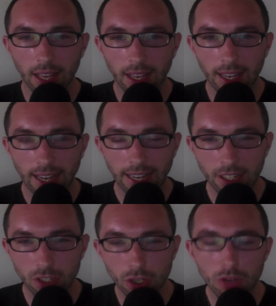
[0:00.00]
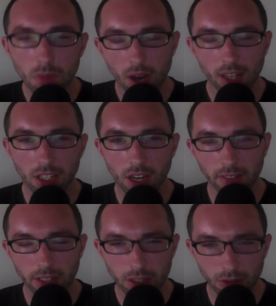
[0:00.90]
getting too much
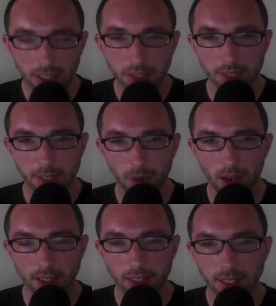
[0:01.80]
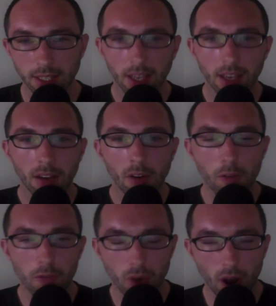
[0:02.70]
of a stress response
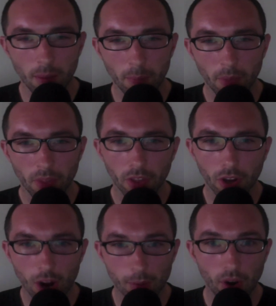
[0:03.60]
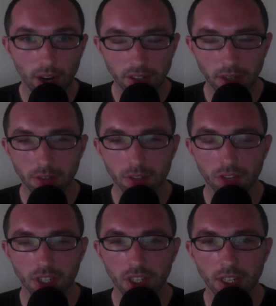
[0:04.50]
from the carbohydrate
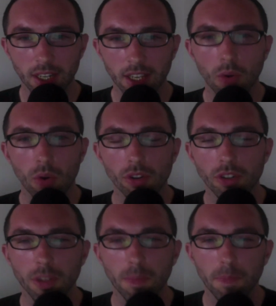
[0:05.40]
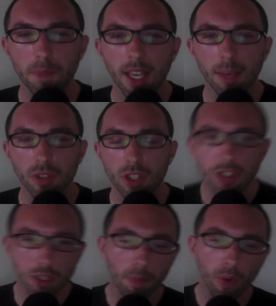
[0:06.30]
restriction in order to be able to
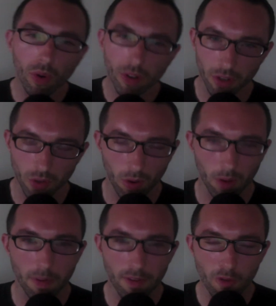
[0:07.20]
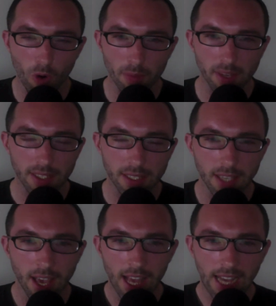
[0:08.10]
support your
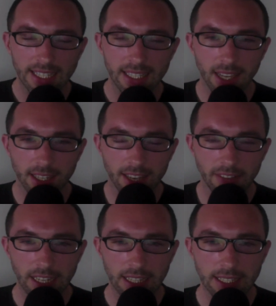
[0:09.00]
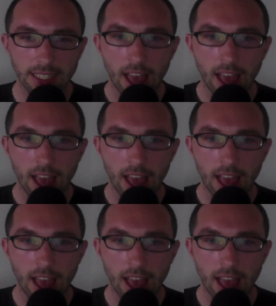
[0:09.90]
performance at these activities.